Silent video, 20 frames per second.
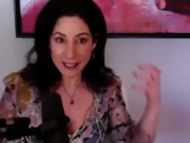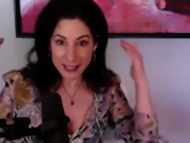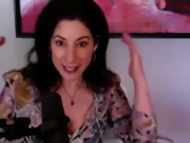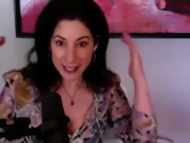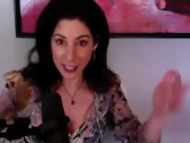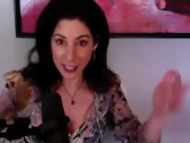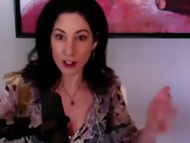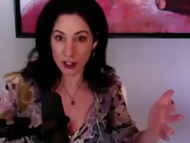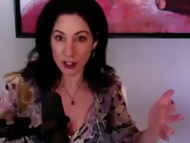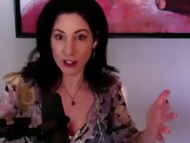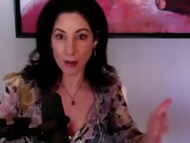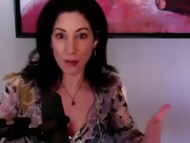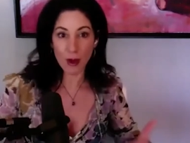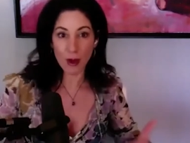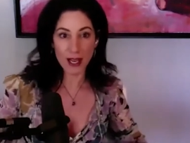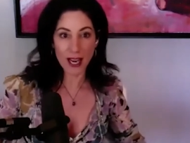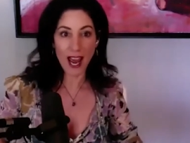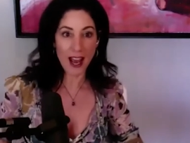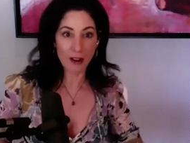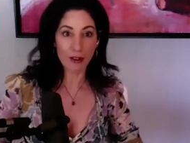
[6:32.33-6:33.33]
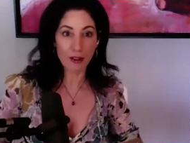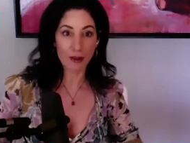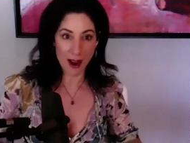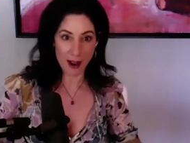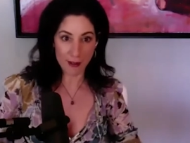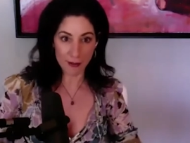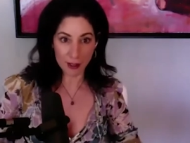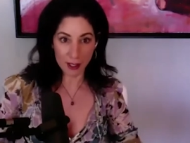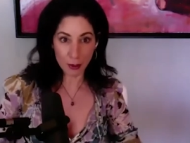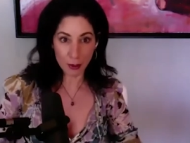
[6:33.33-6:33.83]
teach someone how
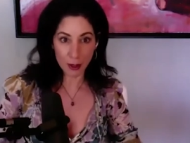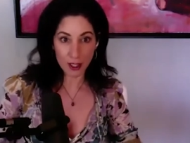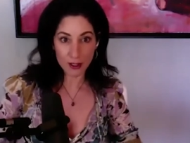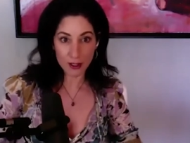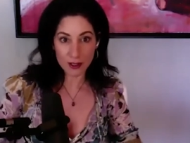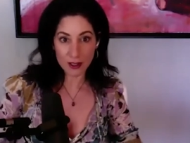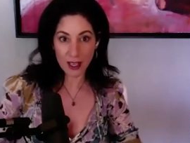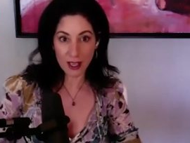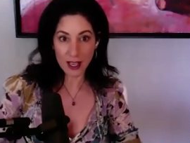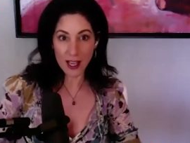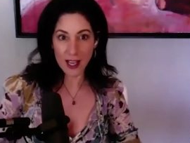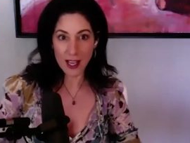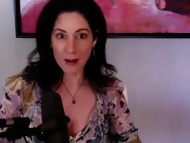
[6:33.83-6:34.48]
gravity works.